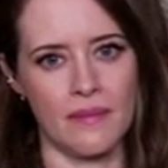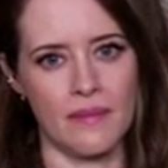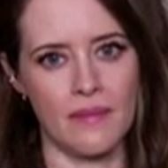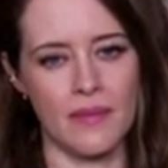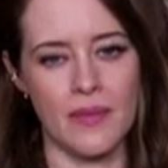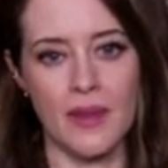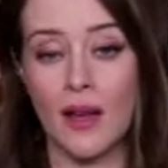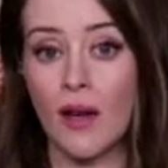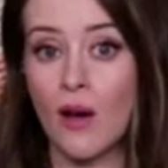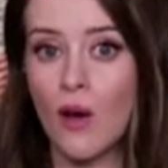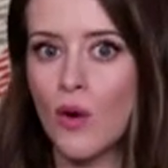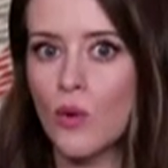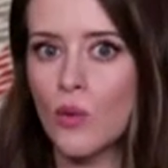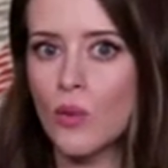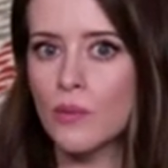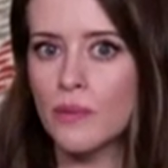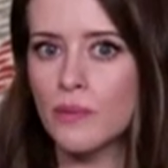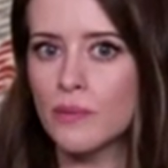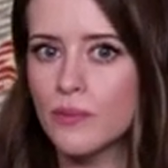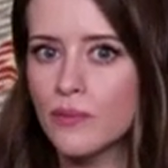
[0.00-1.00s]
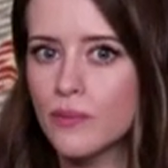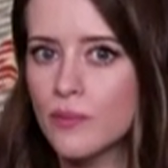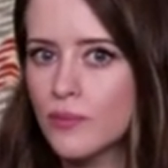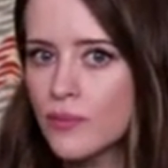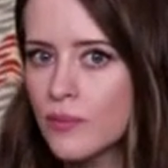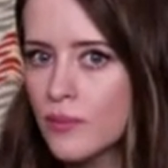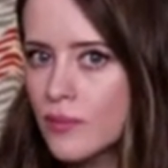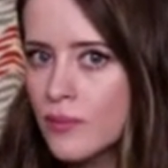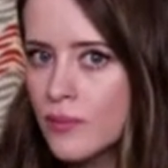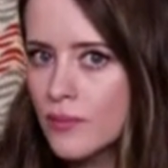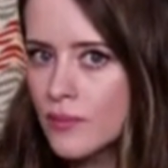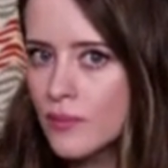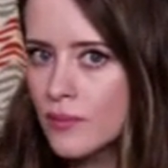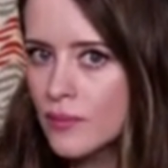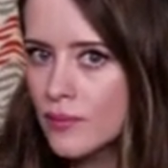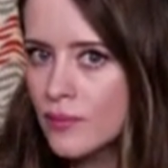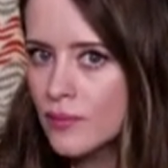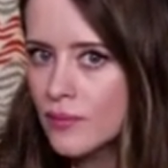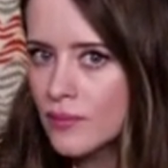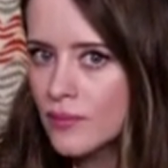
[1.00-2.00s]

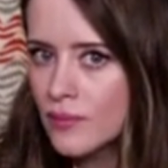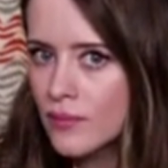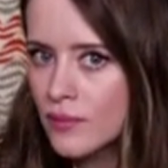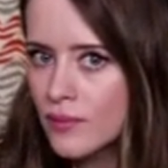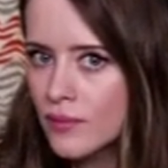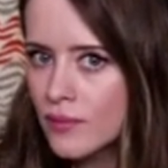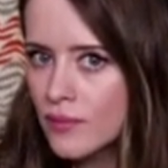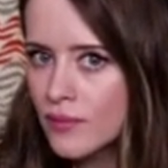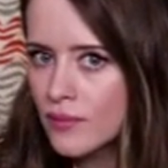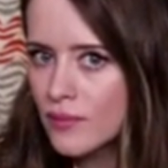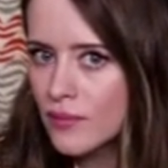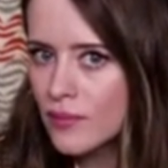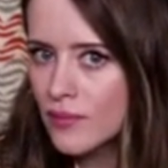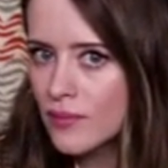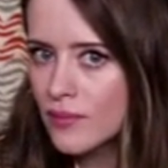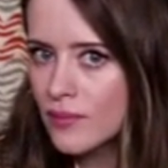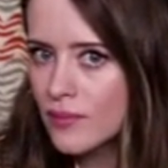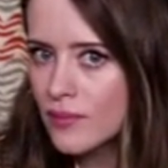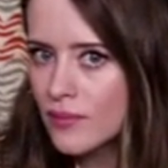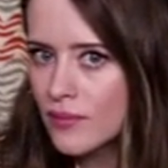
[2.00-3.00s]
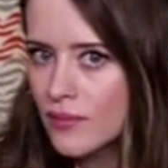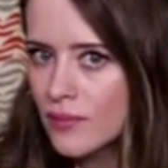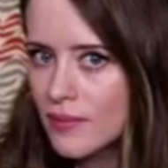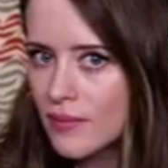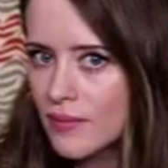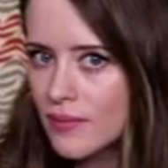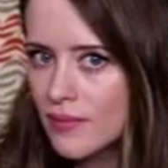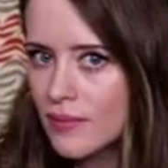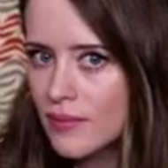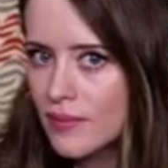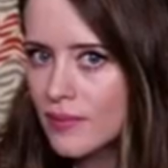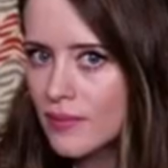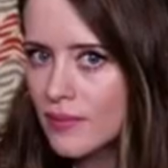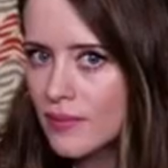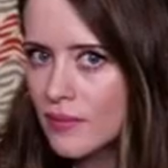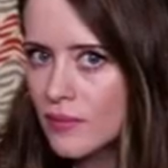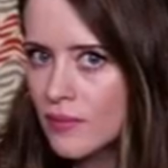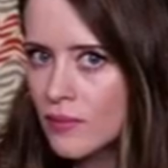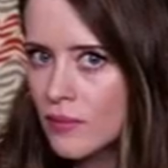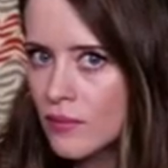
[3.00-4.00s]

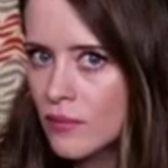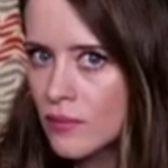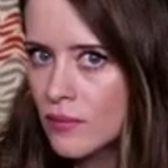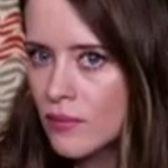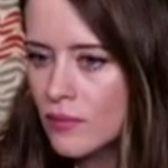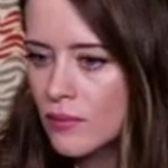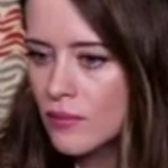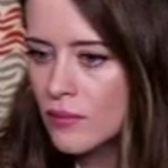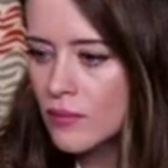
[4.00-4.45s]
[no speech]